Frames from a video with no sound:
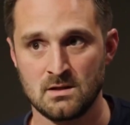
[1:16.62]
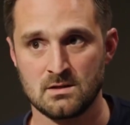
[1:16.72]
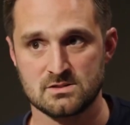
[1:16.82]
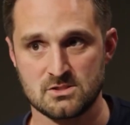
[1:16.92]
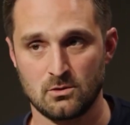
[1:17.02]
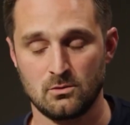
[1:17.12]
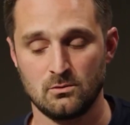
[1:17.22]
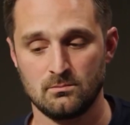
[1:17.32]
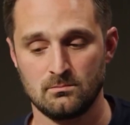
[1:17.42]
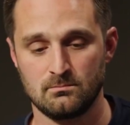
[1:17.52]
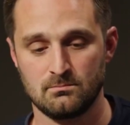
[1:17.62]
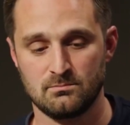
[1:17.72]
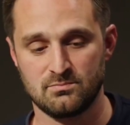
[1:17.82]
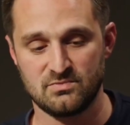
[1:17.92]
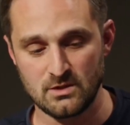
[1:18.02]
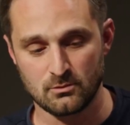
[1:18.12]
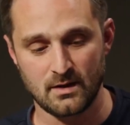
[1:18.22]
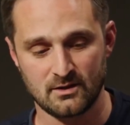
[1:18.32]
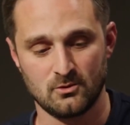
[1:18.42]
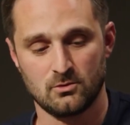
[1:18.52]
So
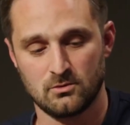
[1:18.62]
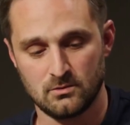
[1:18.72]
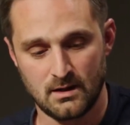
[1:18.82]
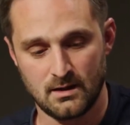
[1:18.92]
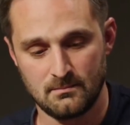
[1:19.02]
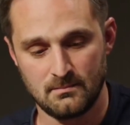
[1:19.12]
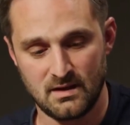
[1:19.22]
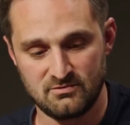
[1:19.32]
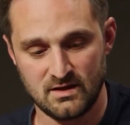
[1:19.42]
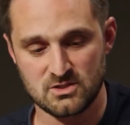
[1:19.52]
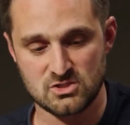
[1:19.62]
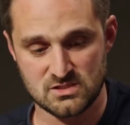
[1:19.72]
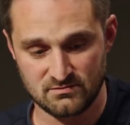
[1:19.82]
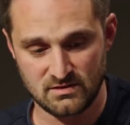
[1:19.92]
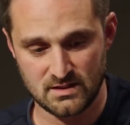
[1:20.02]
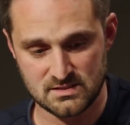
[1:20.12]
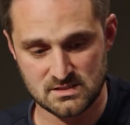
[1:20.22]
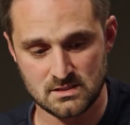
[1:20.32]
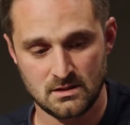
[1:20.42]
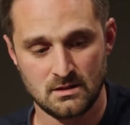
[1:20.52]
theoretical advantages of
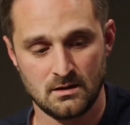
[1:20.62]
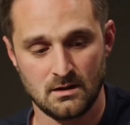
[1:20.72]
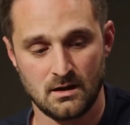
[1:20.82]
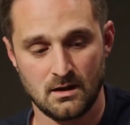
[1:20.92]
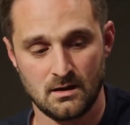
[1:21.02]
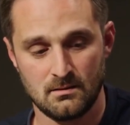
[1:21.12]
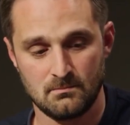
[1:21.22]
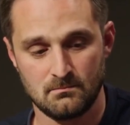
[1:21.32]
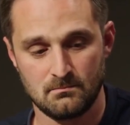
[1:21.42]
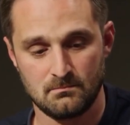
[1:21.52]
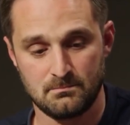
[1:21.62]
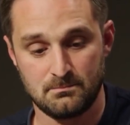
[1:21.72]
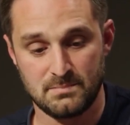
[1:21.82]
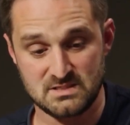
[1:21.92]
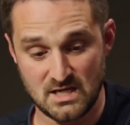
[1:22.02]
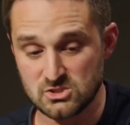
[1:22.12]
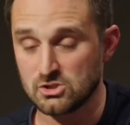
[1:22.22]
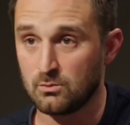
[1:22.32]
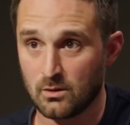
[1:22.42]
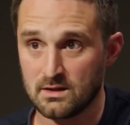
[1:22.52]
this
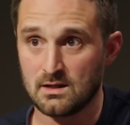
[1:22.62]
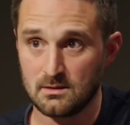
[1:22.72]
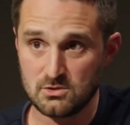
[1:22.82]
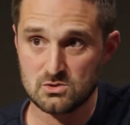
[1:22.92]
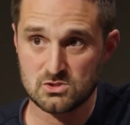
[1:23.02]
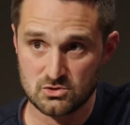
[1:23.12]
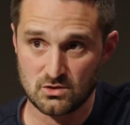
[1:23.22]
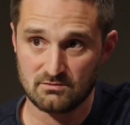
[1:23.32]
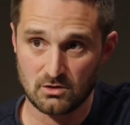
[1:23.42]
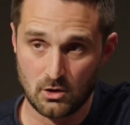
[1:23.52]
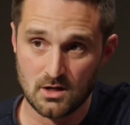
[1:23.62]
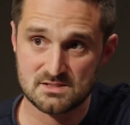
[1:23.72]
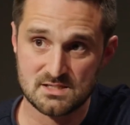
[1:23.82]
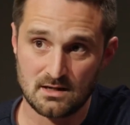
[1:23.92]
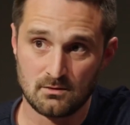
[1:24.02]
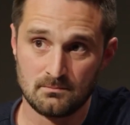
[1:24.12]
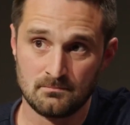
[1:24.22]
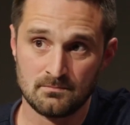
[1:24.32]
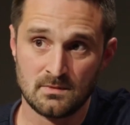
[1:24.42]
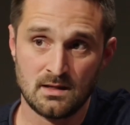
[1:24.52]
potentially one day can be used to drive the costs down,
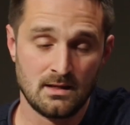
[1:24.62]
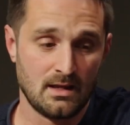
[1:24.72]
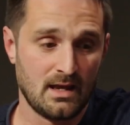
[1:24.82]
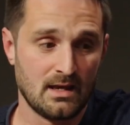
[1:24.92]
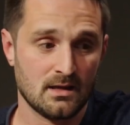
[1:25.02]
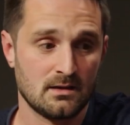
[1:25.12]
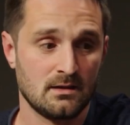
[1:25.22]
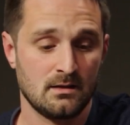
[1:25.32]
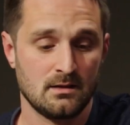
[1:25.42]
and